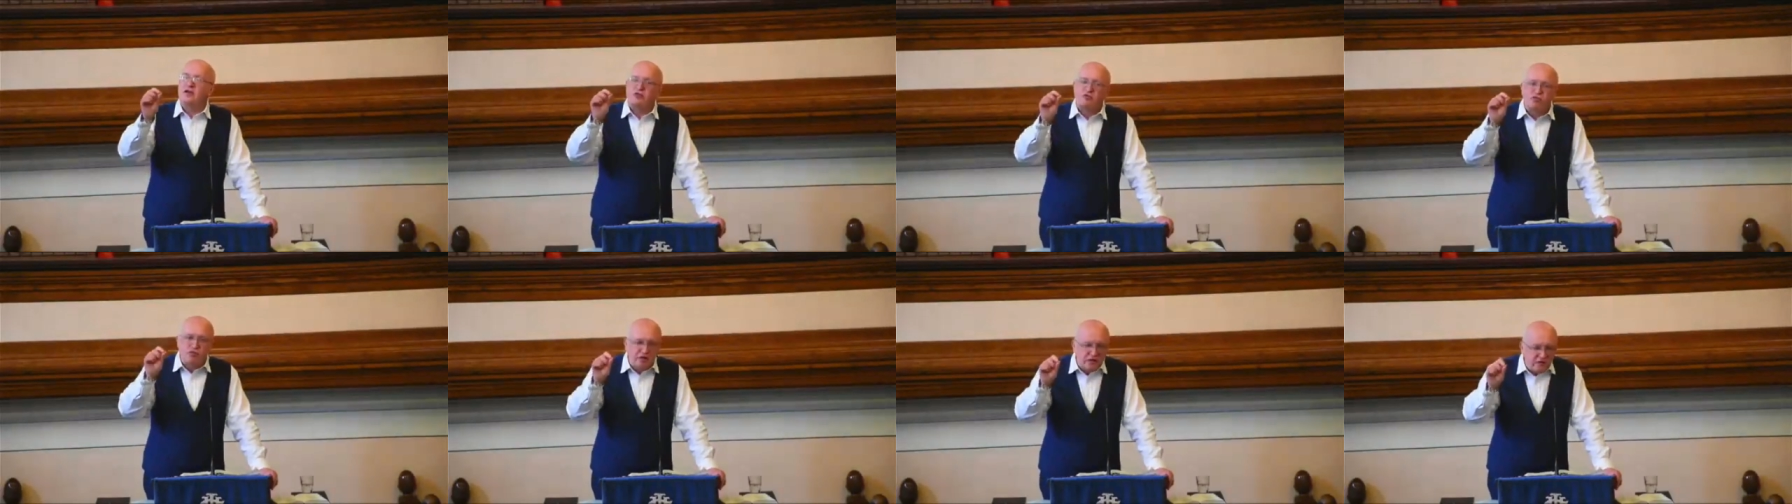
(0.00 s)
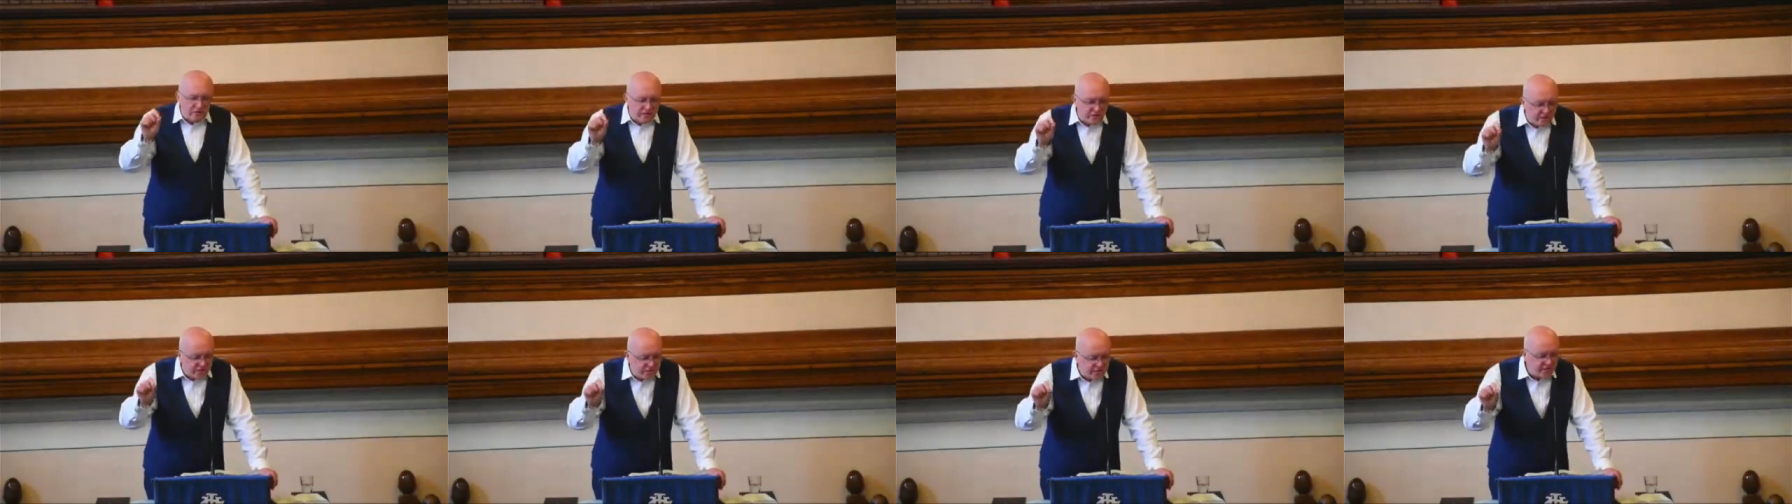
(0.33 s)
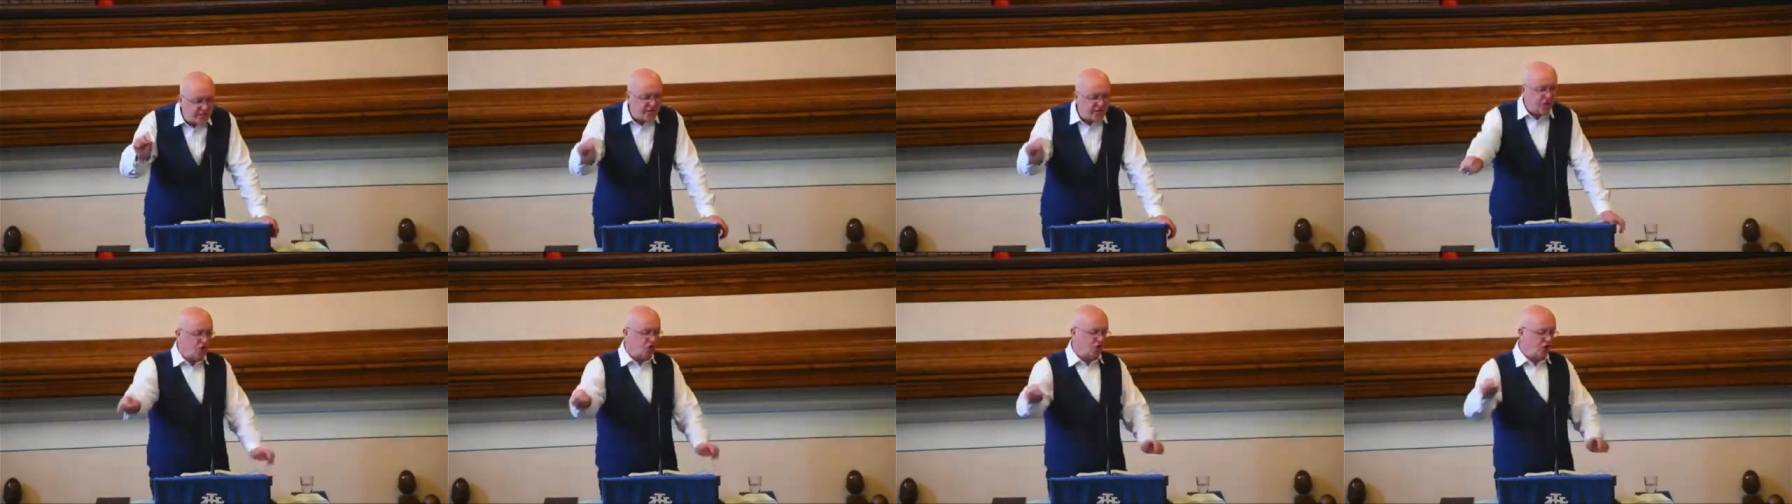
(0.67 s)

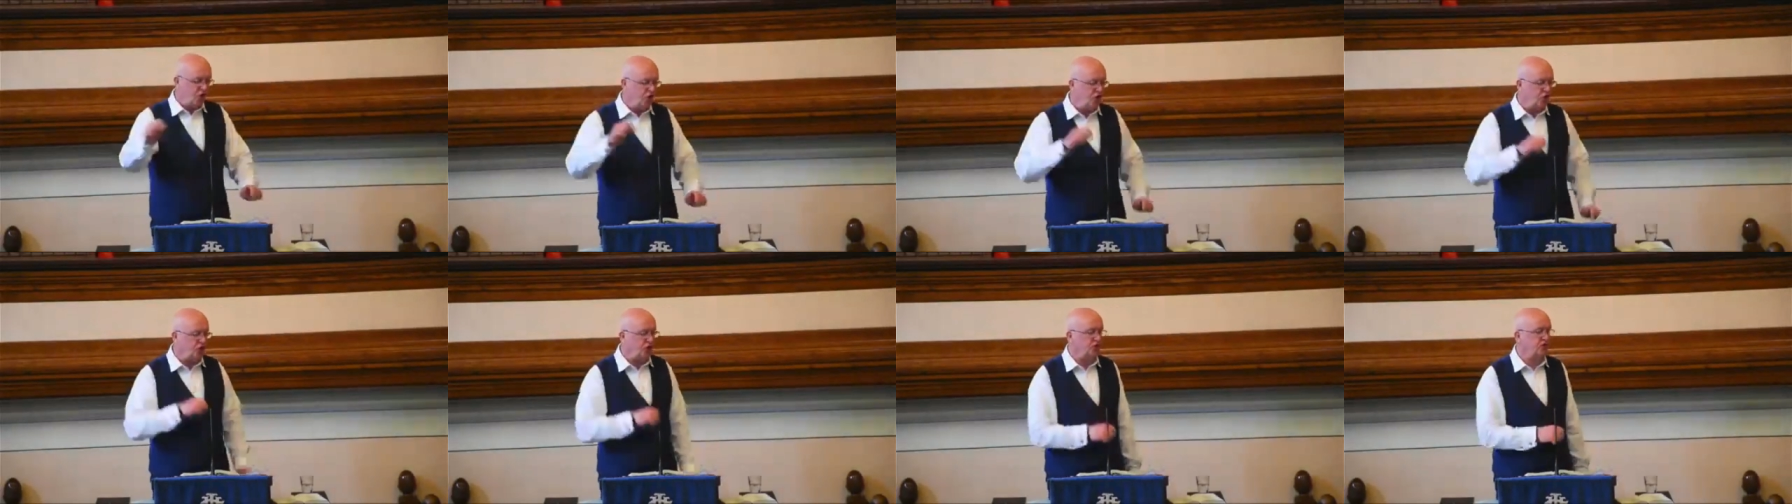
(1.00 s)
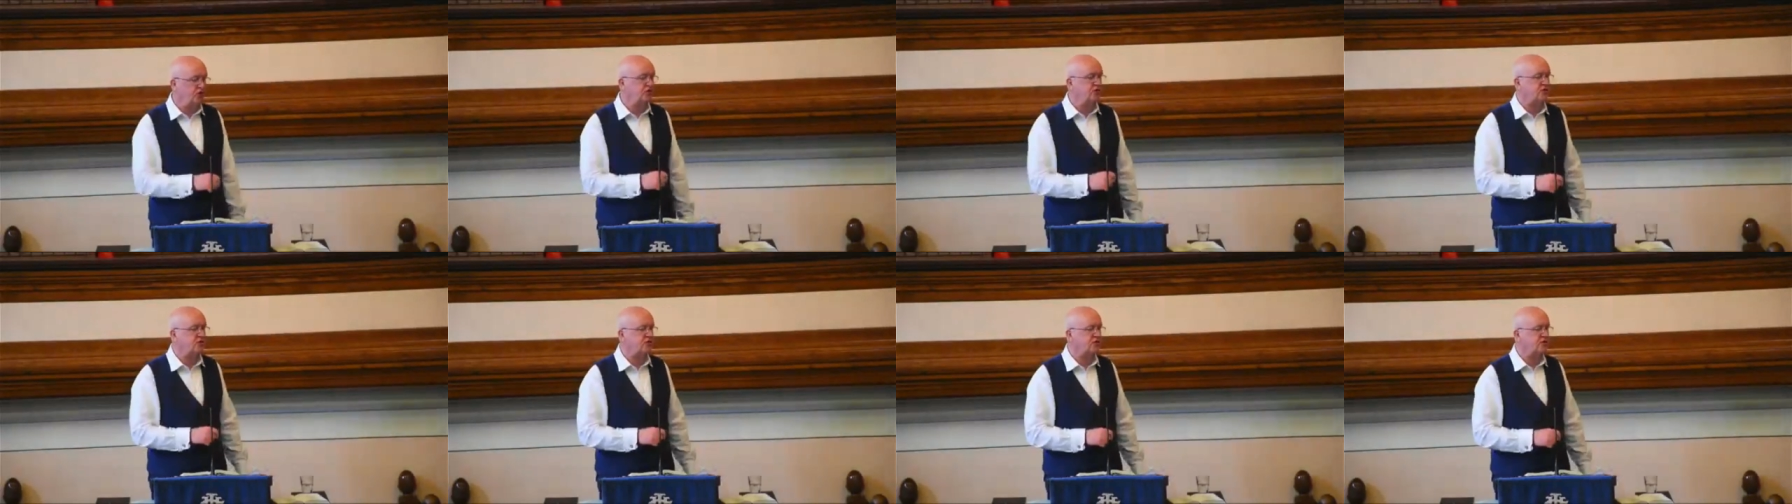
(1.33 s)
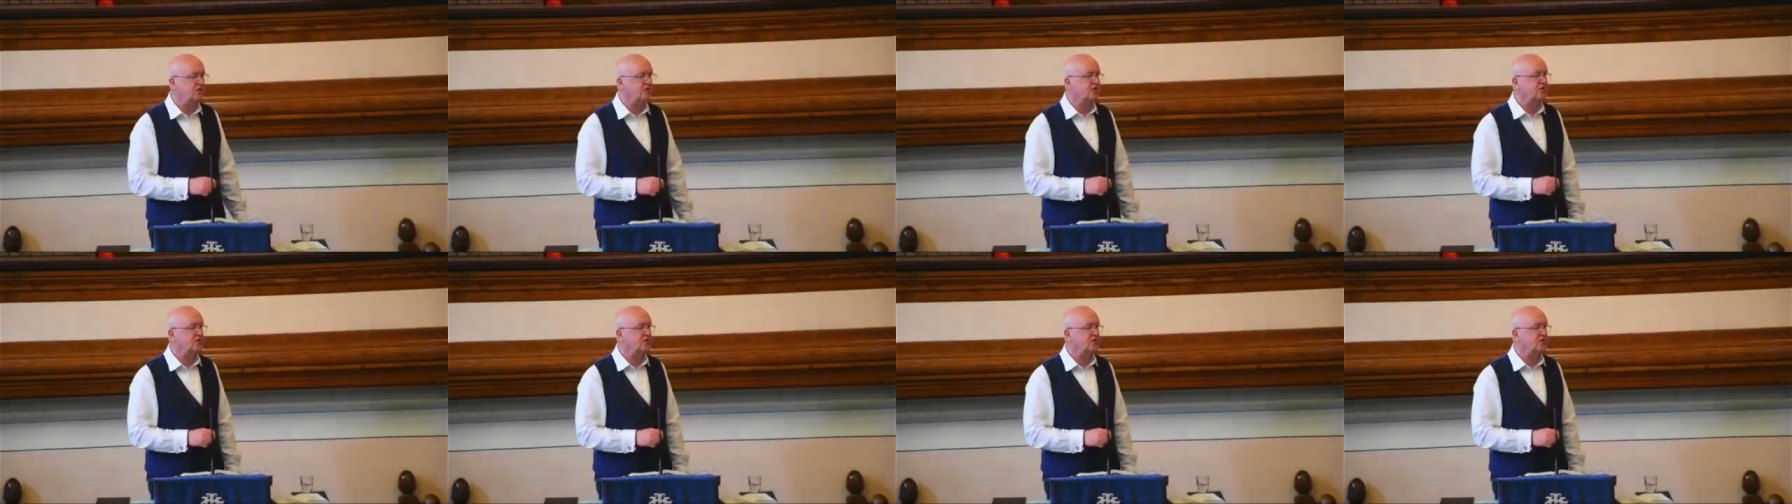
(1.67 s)
refers